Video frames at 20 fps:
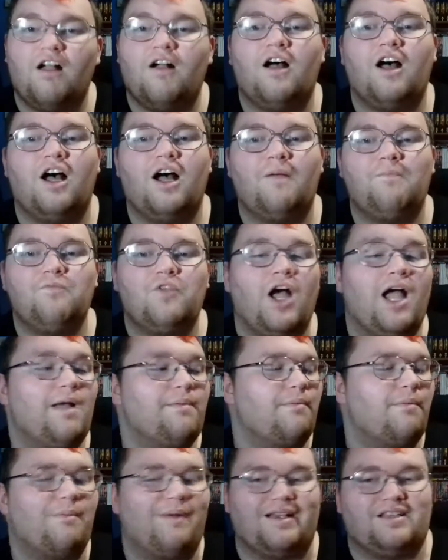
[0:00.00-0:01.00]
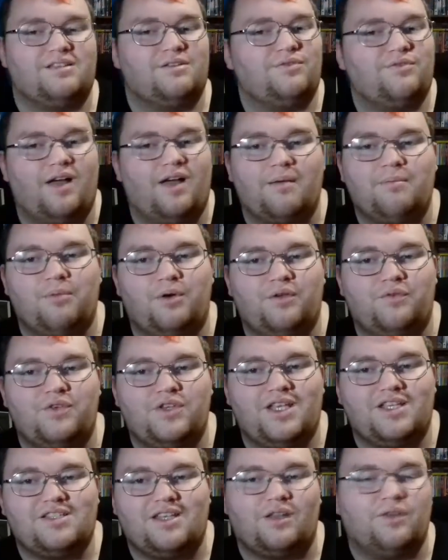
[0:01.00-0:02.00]
I am a massive fanboy for
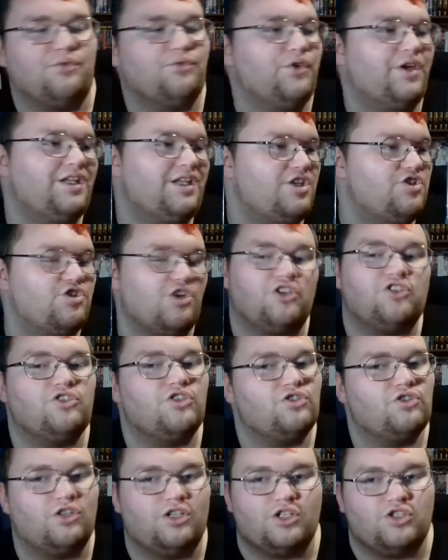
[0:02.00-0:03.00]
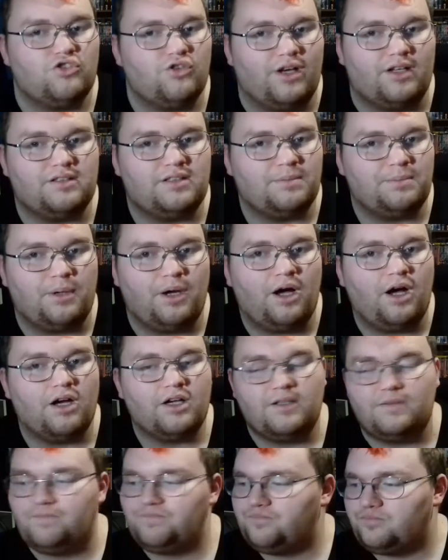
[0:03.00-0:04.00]
this, and the 3D is just as good as Jurassic Park.